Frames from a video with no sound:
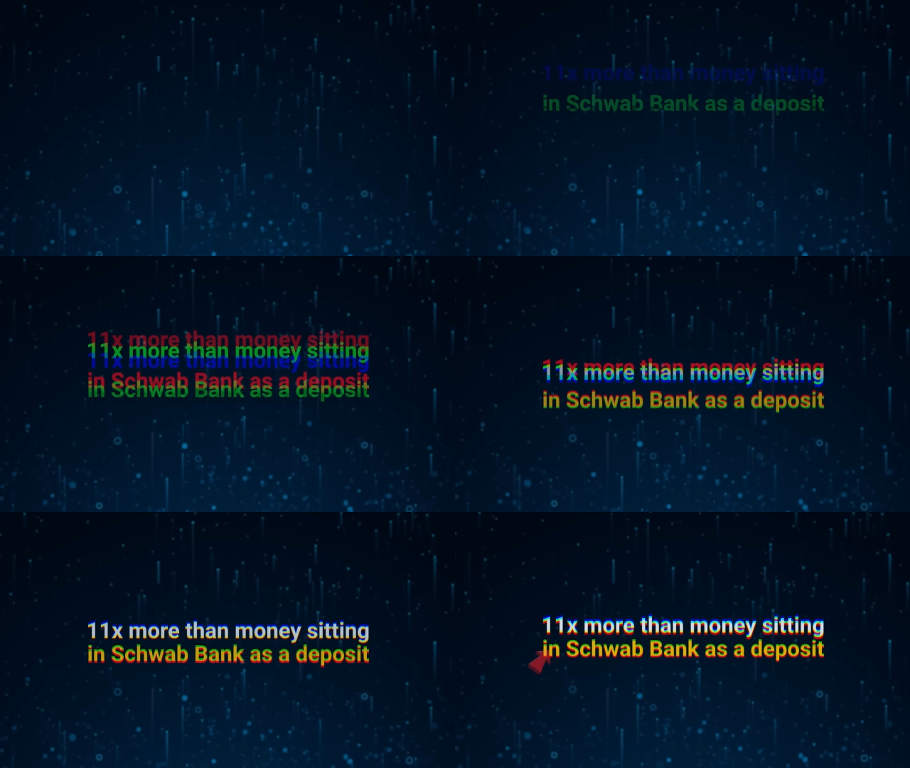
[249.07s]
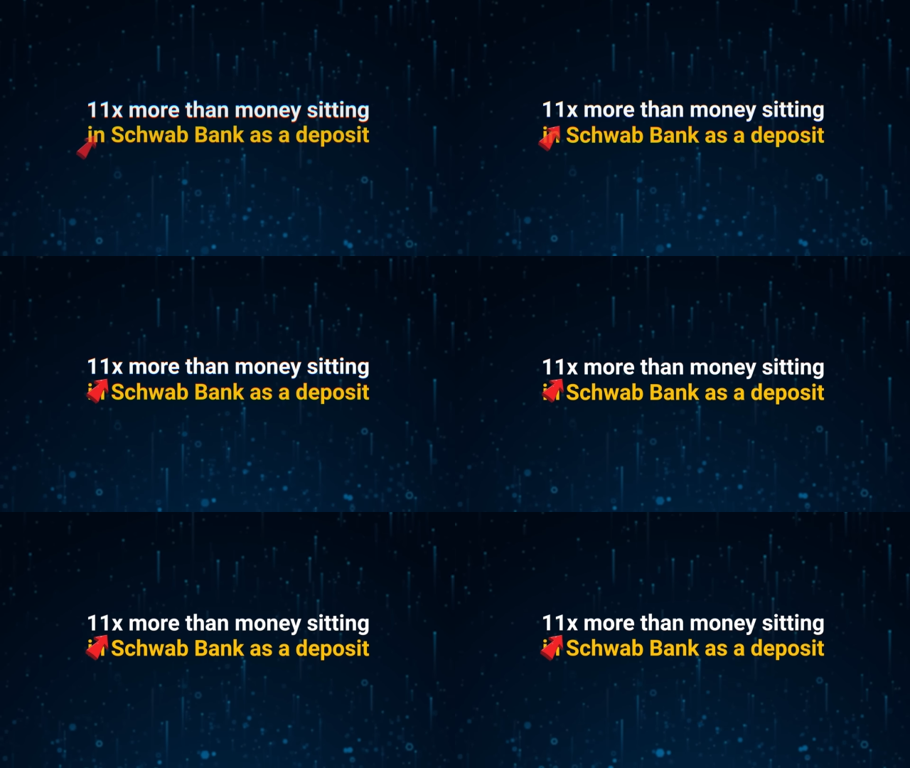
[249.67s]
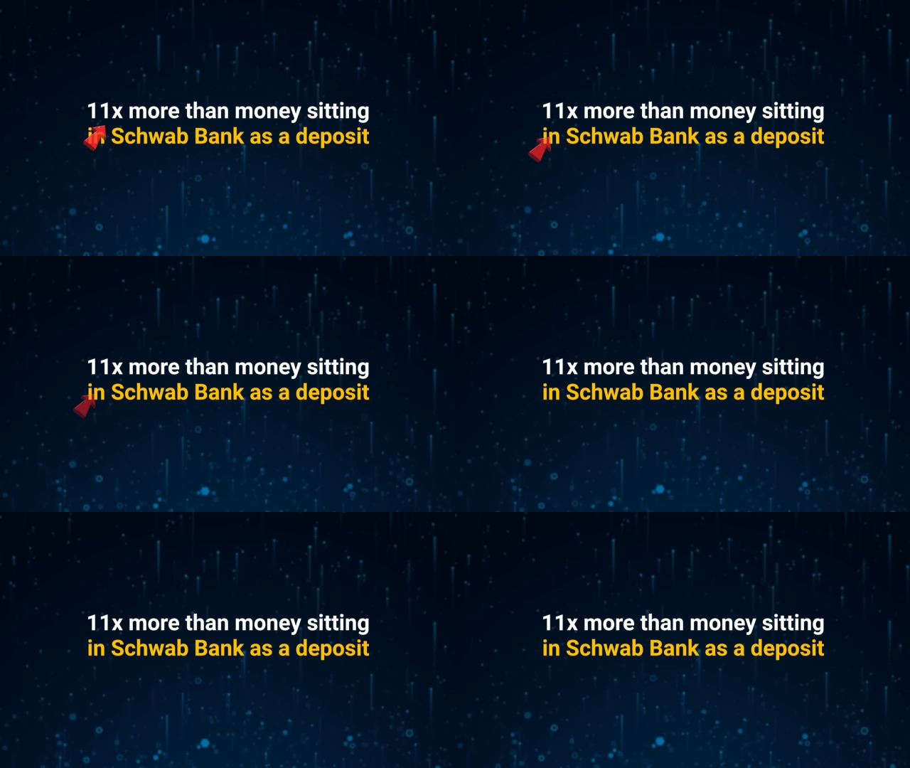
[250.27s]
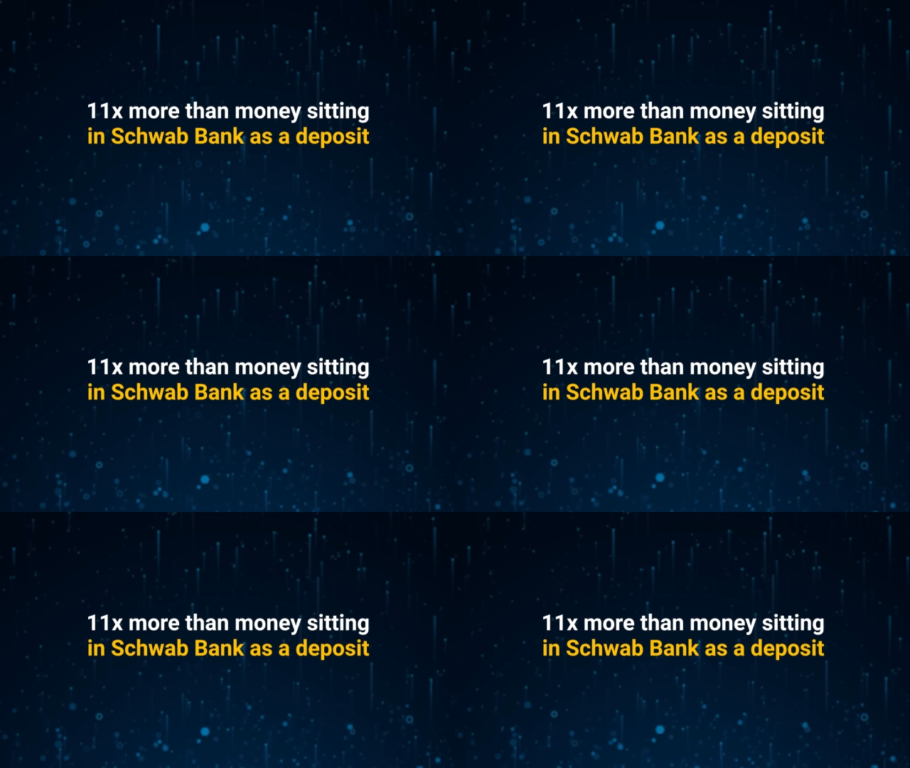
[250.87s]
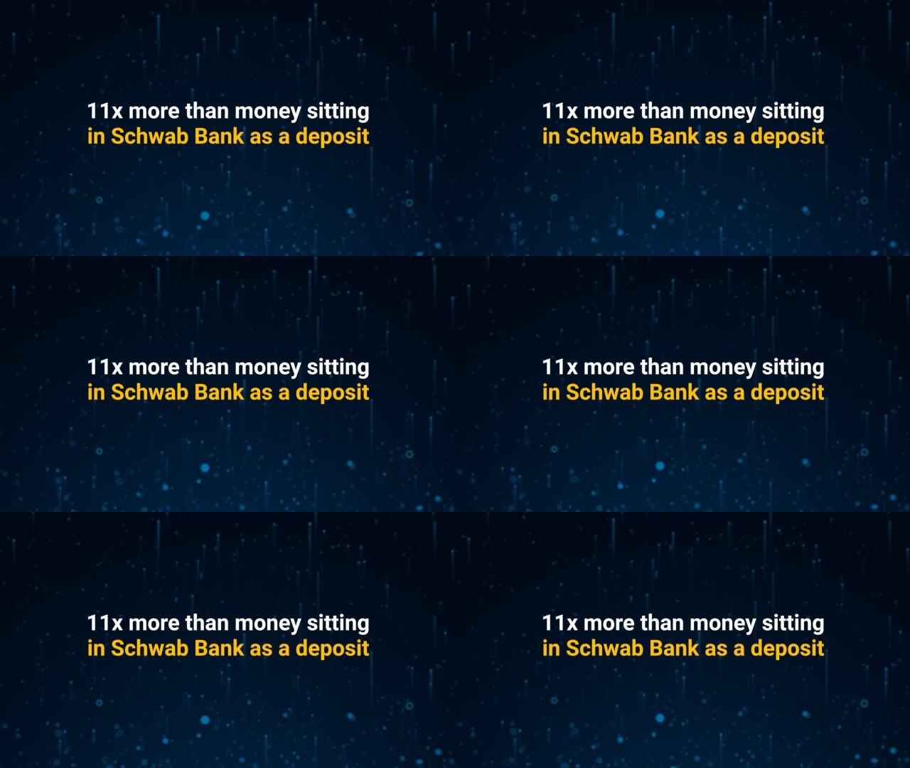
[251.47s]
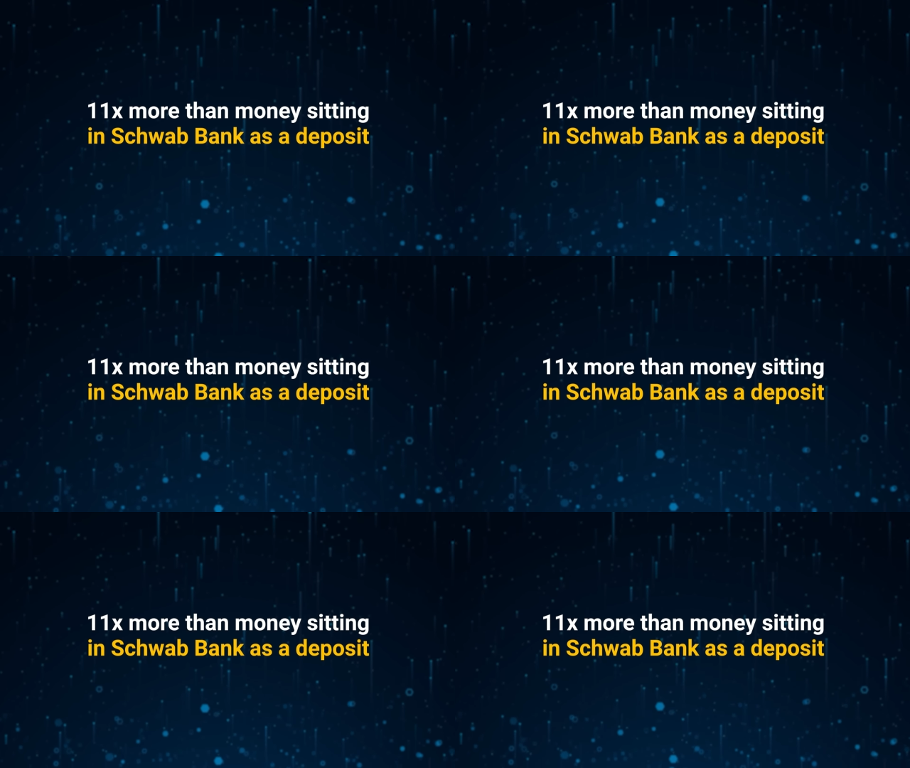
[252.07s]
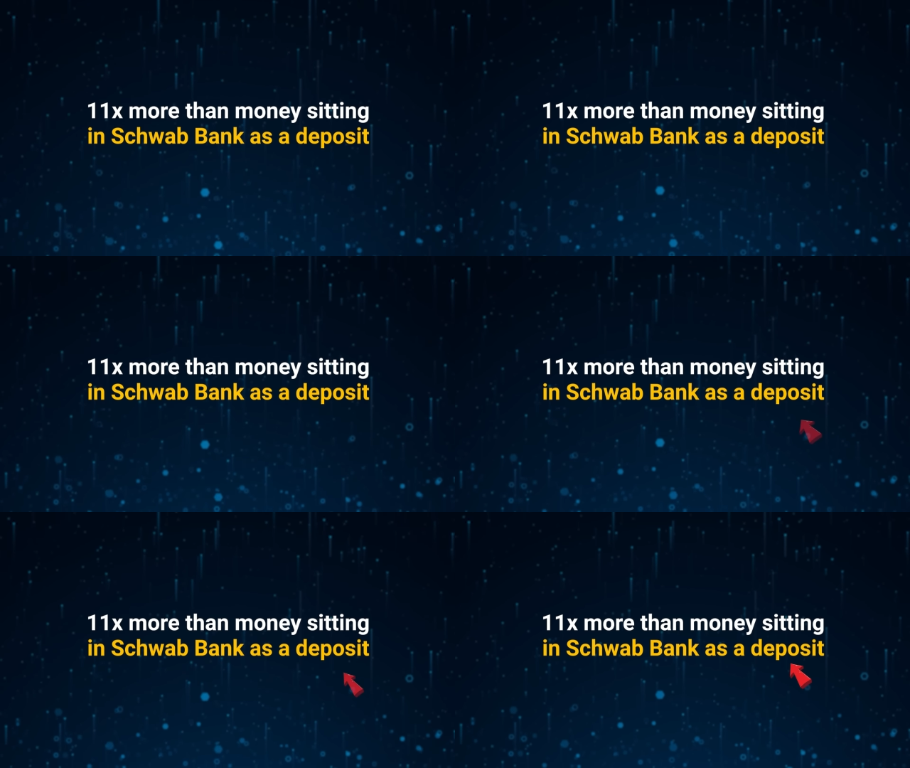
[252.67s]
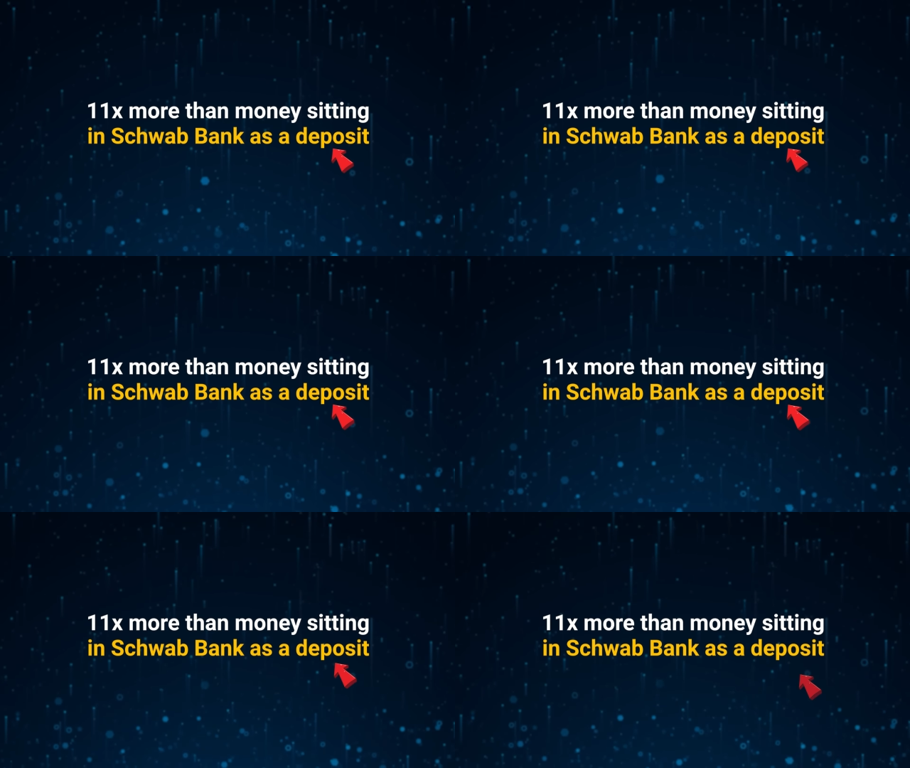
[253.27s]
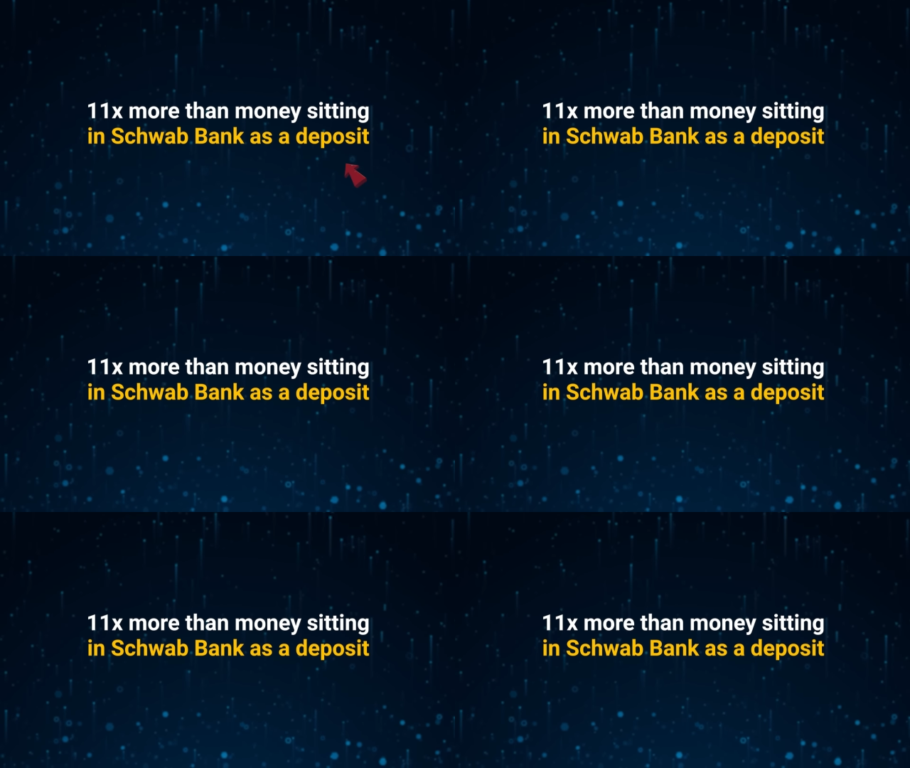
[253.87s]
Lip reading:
No face is visible, so there are no lips to read.